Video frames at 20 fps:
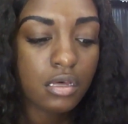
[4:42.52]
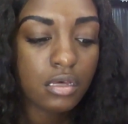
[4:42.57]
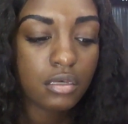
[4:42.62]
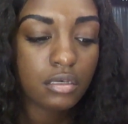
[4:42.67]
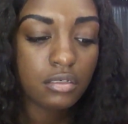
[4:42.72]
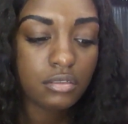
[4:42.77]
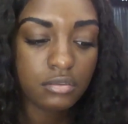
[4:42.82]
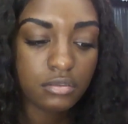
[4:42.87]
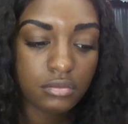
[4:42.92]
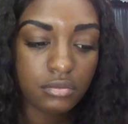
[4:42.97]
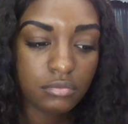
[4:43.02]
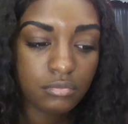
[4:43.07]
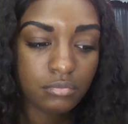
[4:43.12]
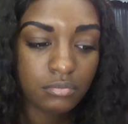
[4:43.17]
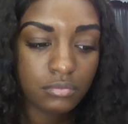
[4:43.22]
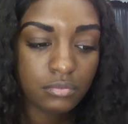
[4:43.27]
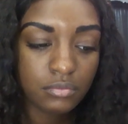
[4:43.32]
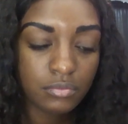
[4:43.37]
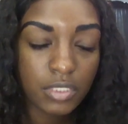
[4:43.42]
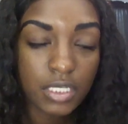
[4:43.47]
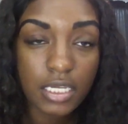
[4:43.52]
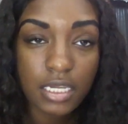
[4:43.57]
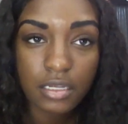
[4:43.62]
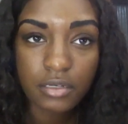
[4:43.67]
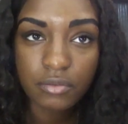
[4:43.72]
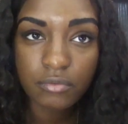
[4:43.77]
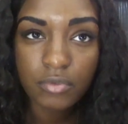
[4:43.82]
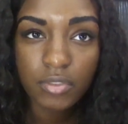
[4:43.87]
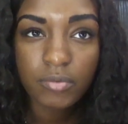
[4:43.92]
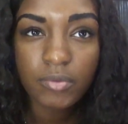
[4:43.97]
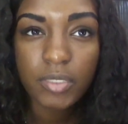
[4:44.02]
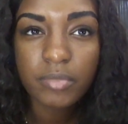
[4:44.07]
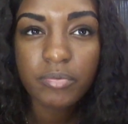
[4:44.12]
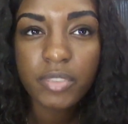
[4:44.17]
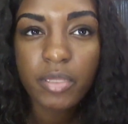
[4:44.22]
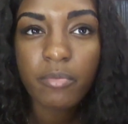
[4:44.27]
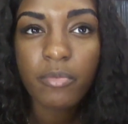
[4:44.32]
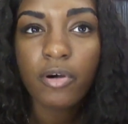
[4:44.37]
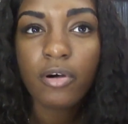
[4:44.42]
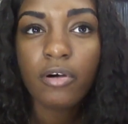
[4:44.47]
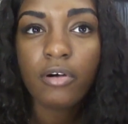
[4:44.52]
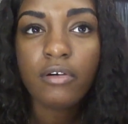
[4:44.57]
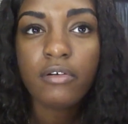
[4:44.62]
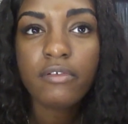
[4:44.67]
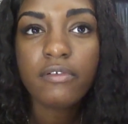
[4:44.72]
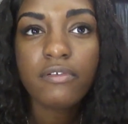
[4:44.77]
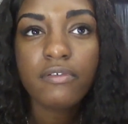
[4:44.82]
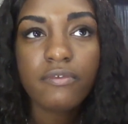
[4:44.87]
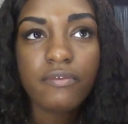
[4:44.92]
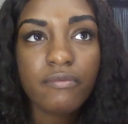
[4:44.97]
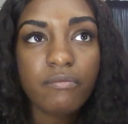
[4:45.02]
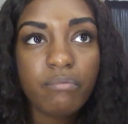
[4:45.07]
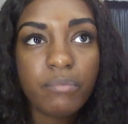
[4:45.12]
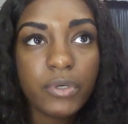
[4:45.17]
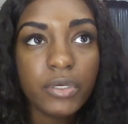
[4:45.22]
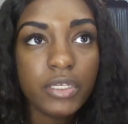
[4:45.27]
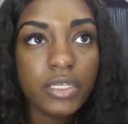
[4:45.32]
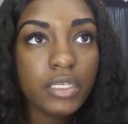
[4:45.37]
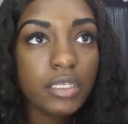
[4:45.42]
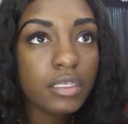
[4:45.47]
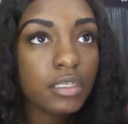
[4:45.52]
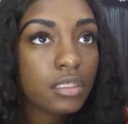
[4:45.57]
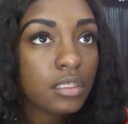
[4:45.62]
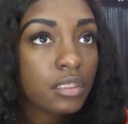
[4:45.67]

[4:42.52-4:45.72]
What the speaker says: I kind of want to wipe them off, but